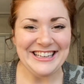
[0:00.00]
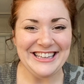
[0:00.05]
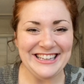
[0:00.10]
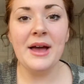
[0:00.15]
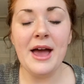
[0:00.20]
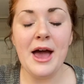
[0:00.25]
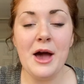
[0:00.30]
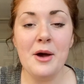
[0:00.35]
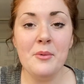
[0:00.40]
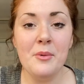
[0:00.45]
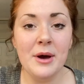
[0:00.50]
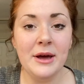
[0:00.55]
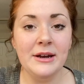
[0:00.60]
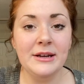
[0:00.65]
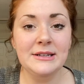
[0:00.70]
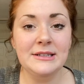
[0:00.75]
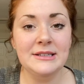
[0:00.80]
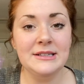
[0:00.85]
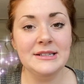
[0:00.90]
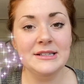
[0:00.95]
Okay, I
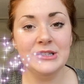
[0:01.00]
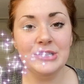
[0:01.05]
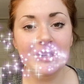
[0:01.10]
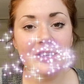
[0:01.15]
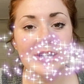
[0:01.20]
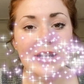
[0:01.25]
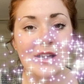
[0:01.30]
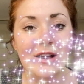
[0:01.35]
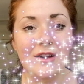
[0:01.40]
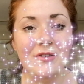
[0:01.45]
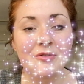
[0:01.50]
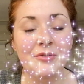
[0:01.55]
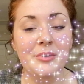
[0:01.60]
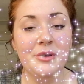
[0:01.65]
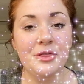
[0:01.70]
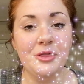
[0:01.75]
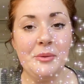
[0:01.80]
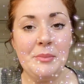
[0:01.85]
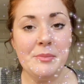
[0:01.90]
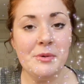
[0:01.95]
wanted to start off
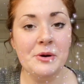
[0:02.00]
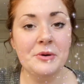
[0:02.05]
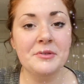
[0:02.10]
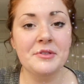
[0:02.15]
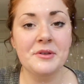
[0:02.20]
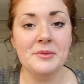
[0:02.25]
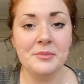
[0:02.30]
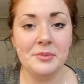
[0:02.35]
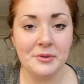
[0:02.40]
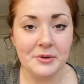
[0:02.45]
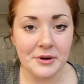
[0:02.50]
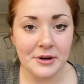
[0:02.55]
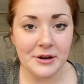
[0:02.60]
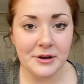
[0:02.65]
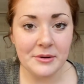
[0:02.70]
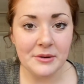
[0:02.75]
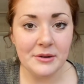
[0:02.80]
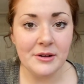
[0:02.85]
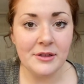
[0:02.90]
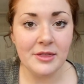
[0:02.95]
with the most
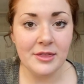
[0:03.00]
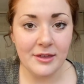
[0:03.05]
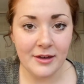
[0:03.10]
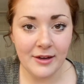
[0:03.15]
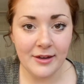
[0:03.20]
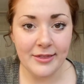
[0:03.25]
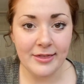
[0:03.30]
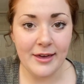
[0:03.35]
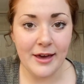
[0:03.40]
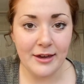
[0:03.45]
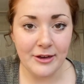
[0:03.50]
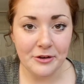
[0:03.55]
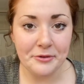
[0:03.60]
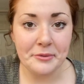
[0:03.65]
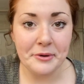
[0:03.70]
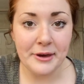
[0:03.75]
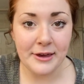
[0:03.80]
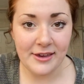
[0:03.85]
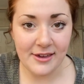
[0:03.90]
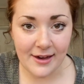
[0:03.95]
important thing that you
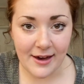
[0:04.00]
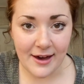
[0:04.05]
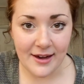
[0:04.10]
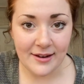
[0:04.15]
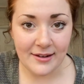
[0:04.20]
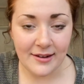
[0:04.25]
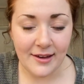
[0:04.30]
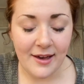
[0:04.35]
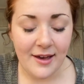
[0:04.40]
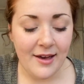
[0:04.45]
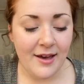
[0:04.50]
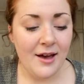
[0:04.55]
can get.